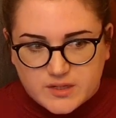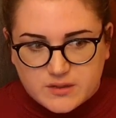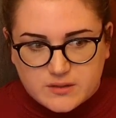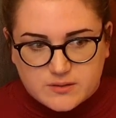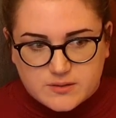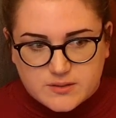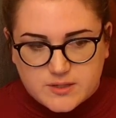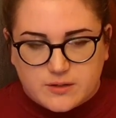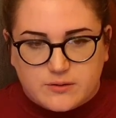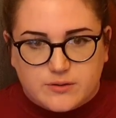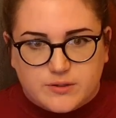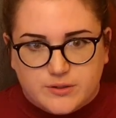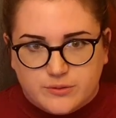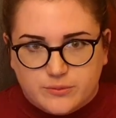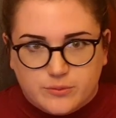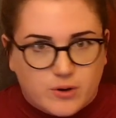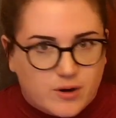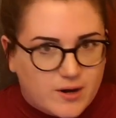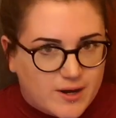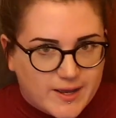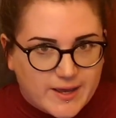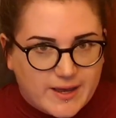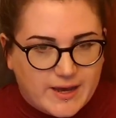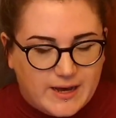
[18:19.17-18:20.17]
tell you what
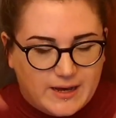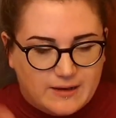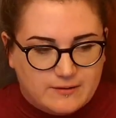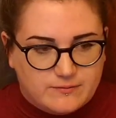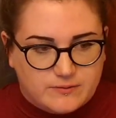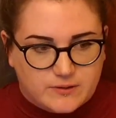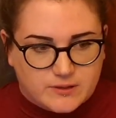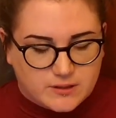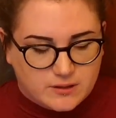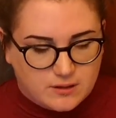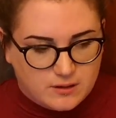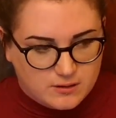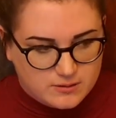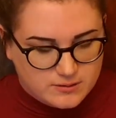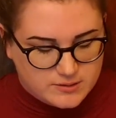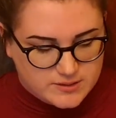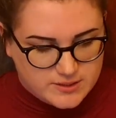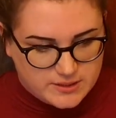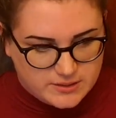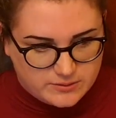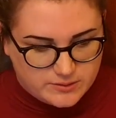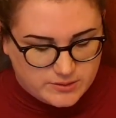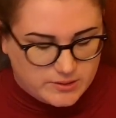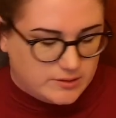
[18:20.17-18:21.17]
I have. I can't
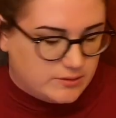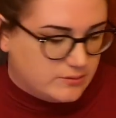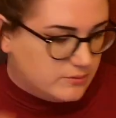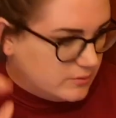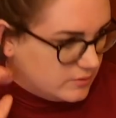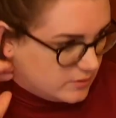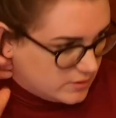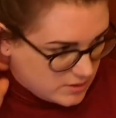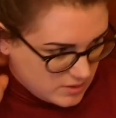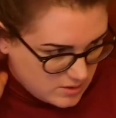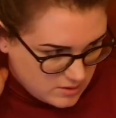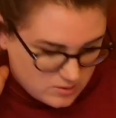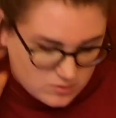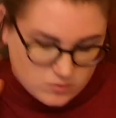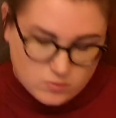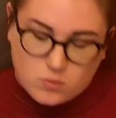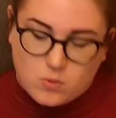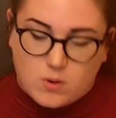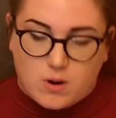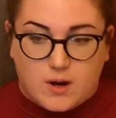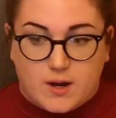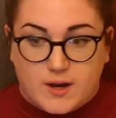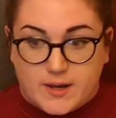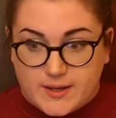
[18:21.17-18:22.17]
tell you
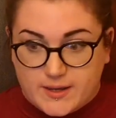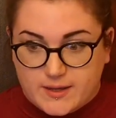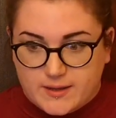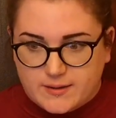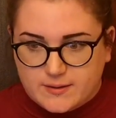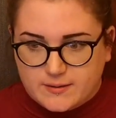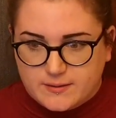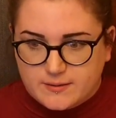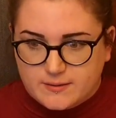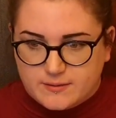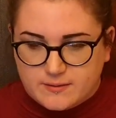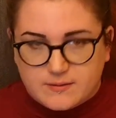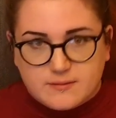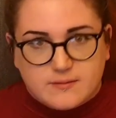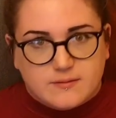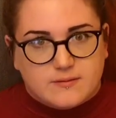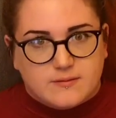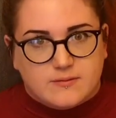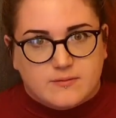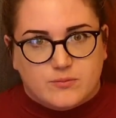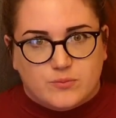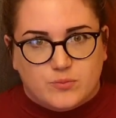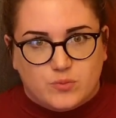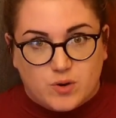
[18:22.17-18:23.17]
why
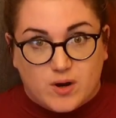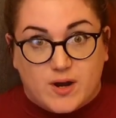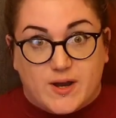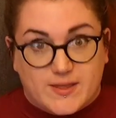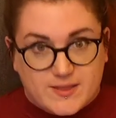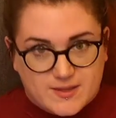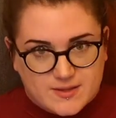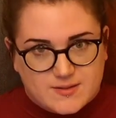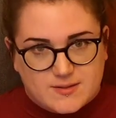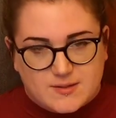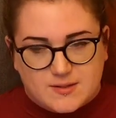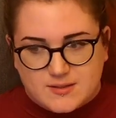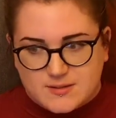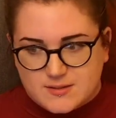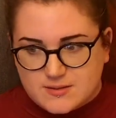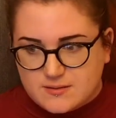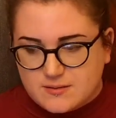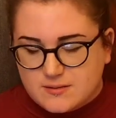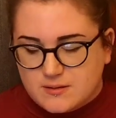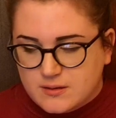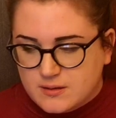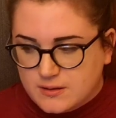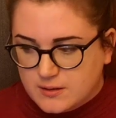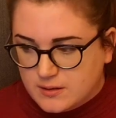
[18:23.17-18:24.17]
this is
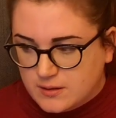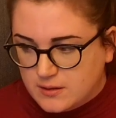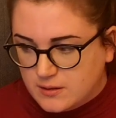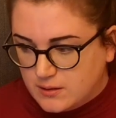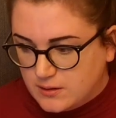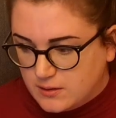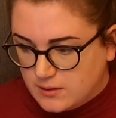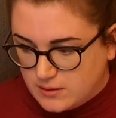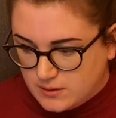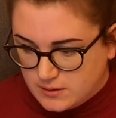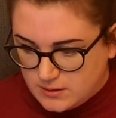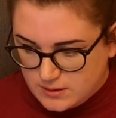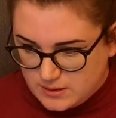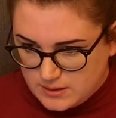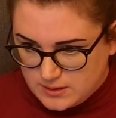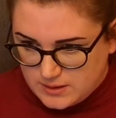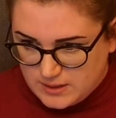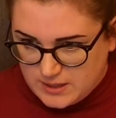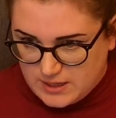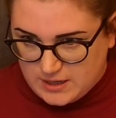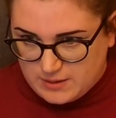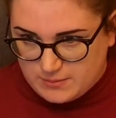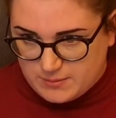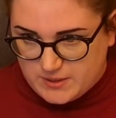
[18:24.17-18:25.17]

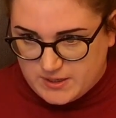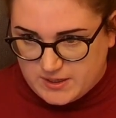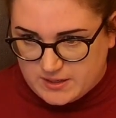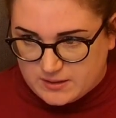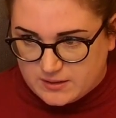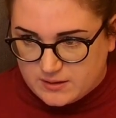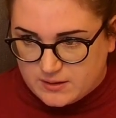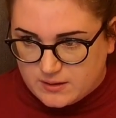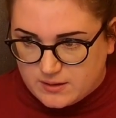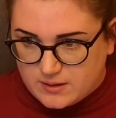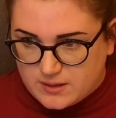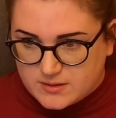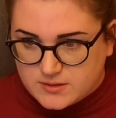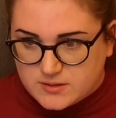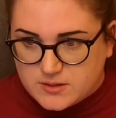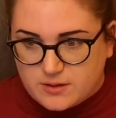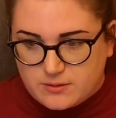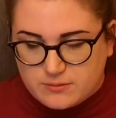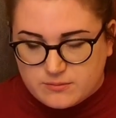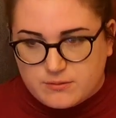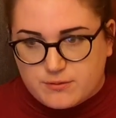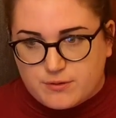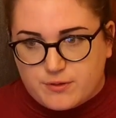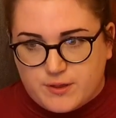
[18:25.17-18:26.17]
happening. I
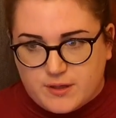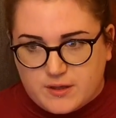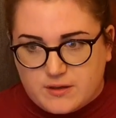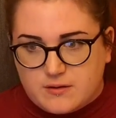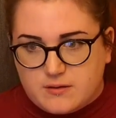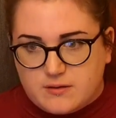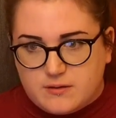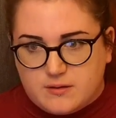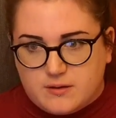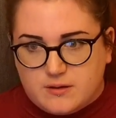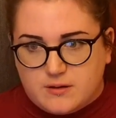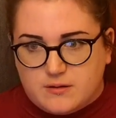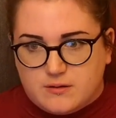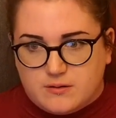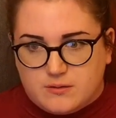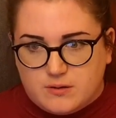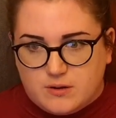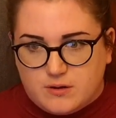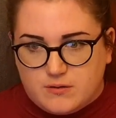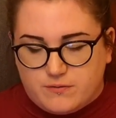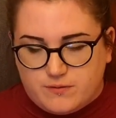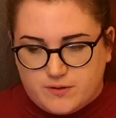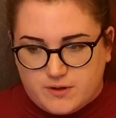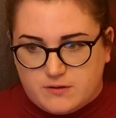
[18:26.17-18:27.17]
don't think that a
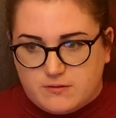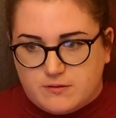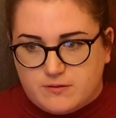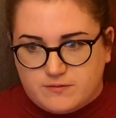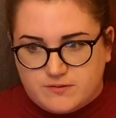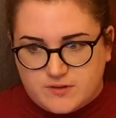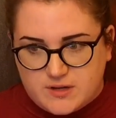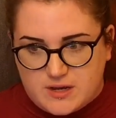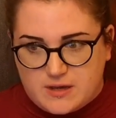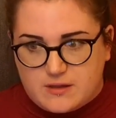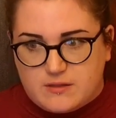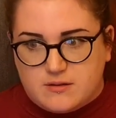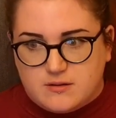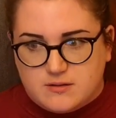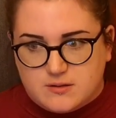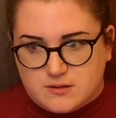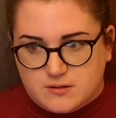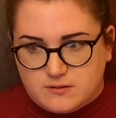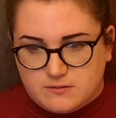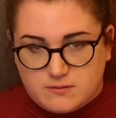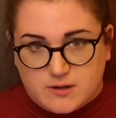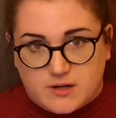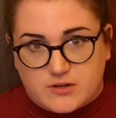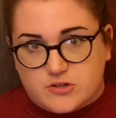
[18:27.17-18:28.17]
fear of death is an
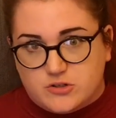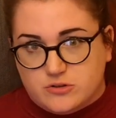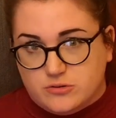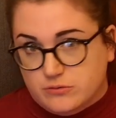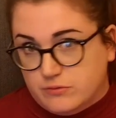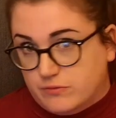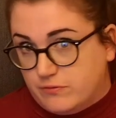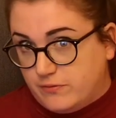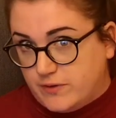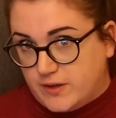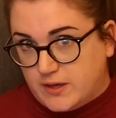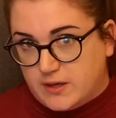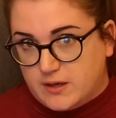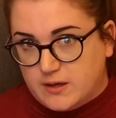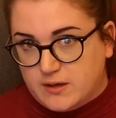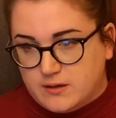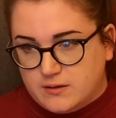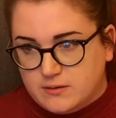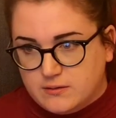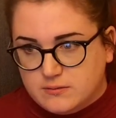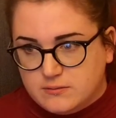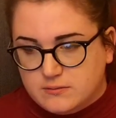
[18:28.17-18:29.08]
irrational fear.